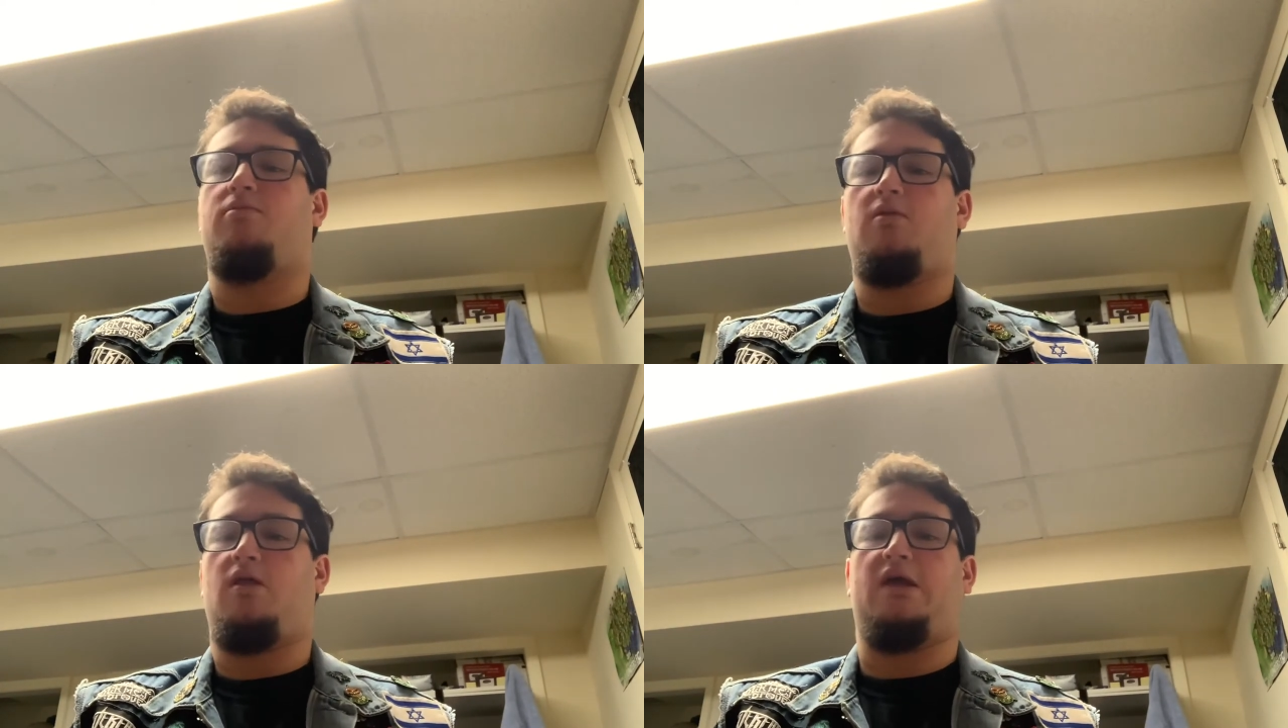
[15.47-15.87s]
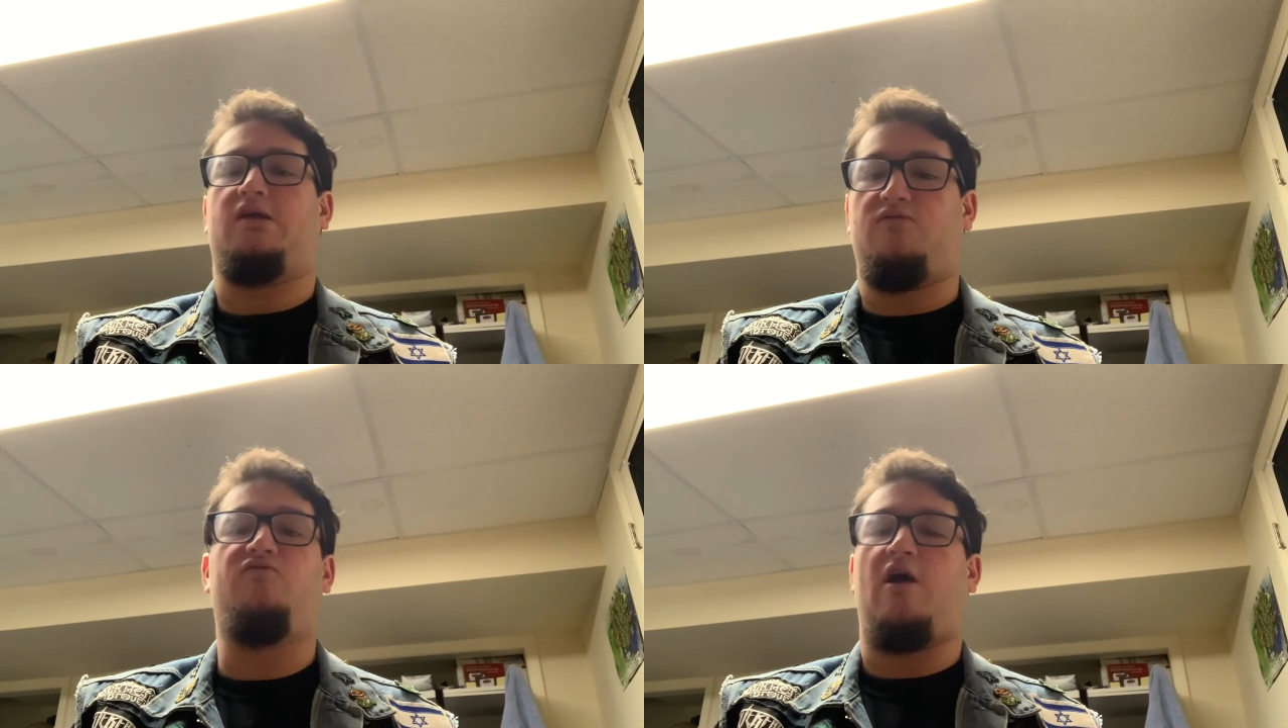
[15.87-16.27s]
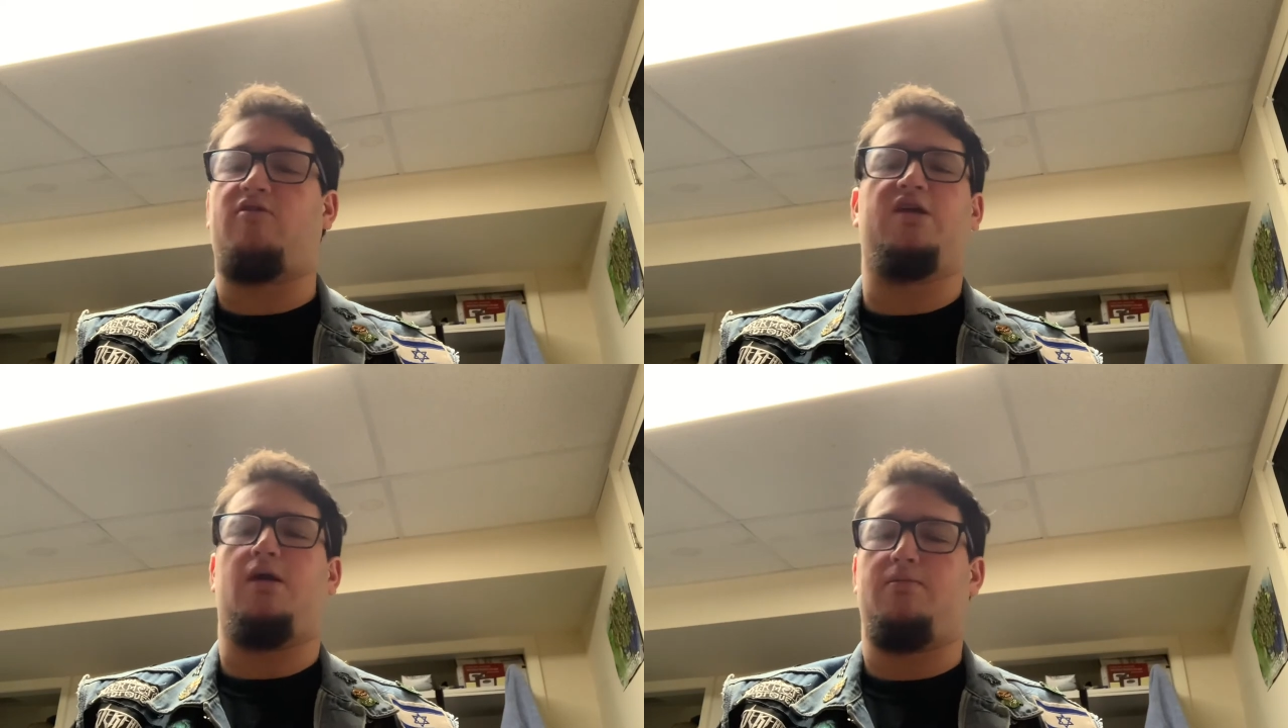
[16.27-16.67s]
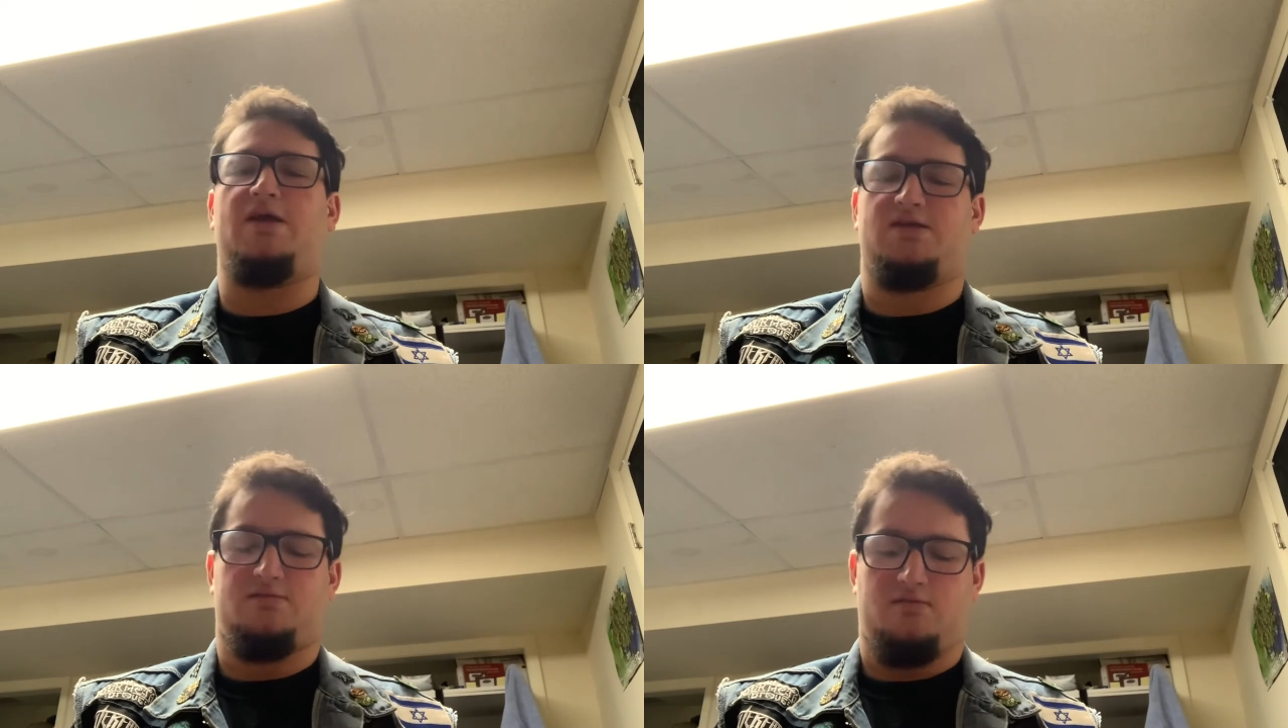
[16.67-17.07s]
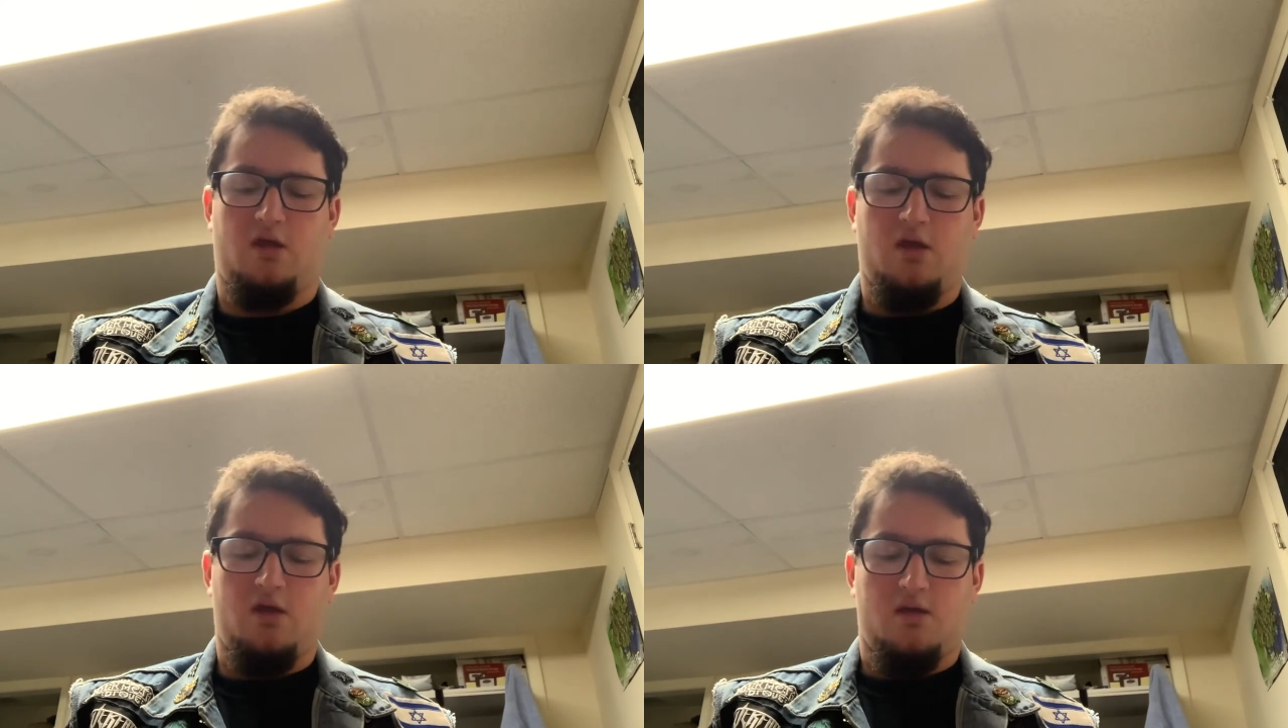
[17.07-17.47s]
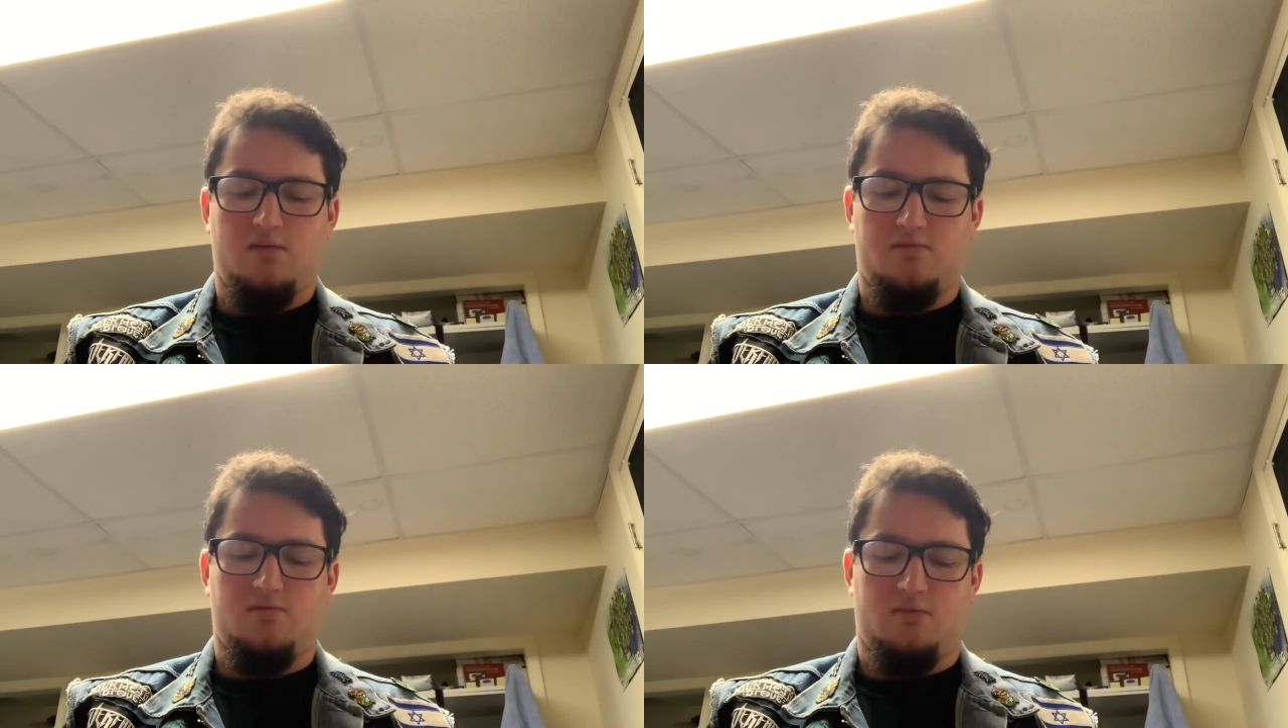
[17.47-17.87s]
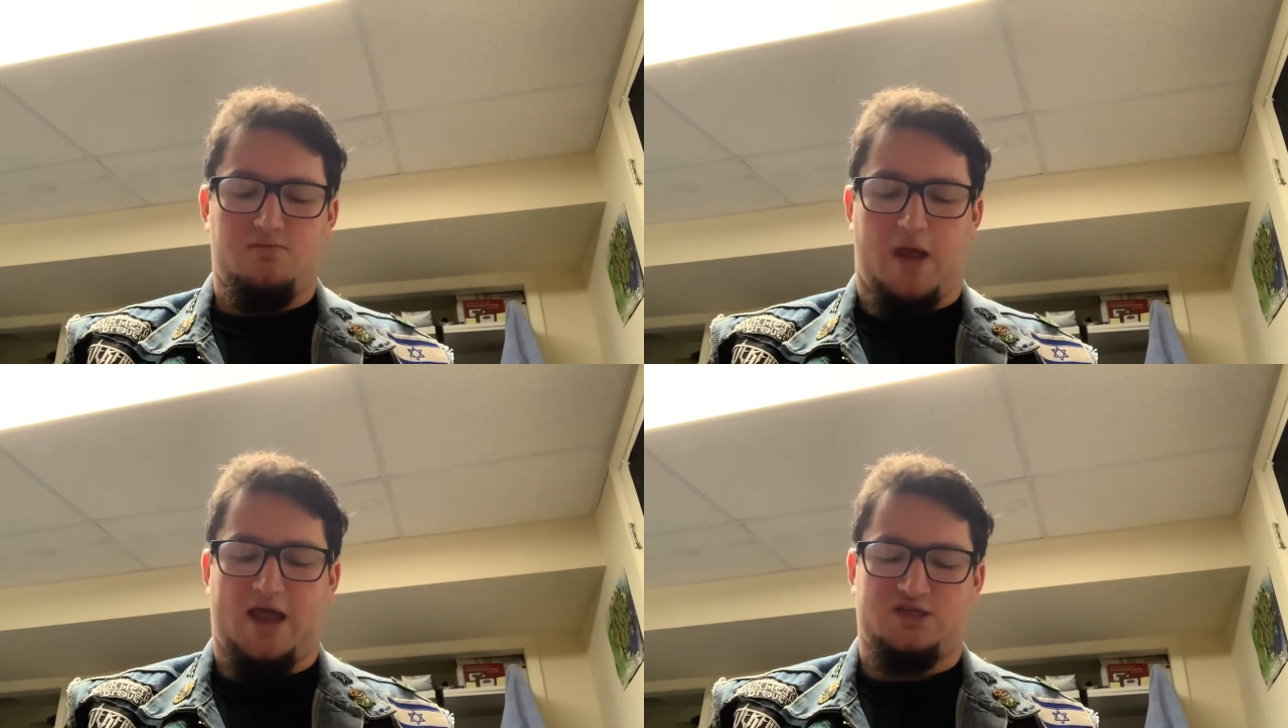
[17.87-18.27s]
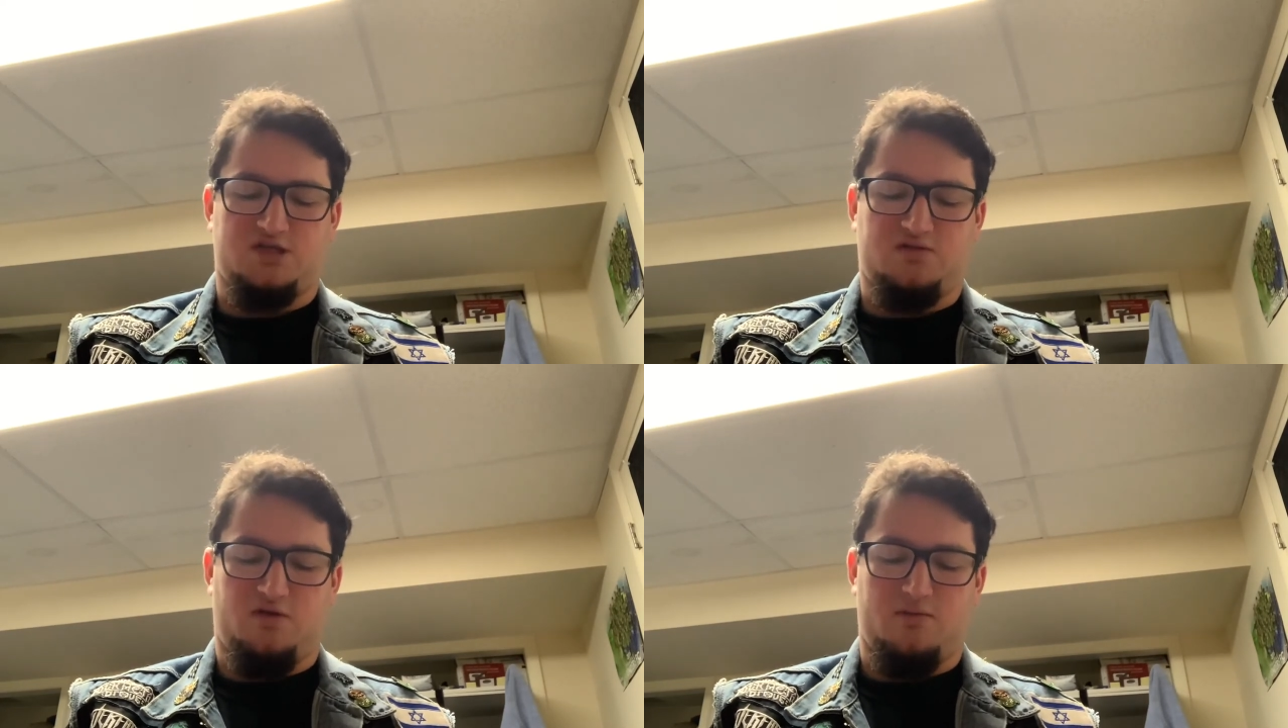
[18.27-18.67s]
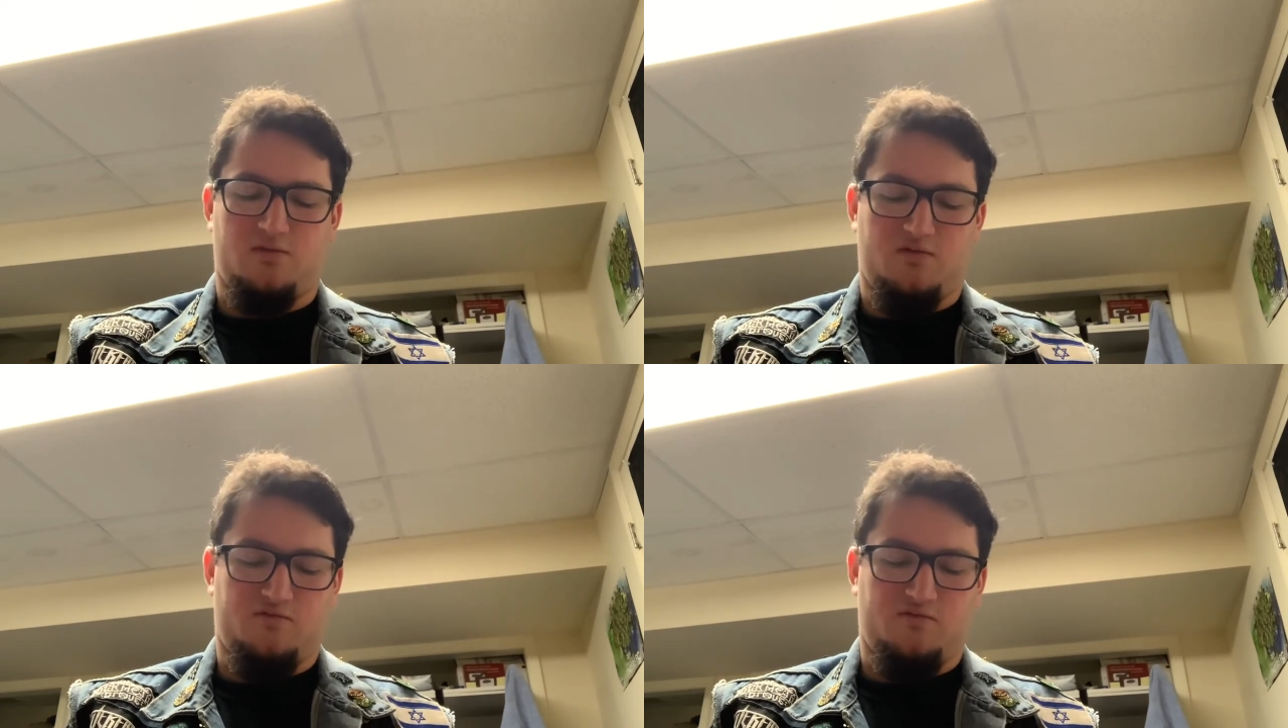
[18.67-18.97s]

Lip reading: like, very amazing patches from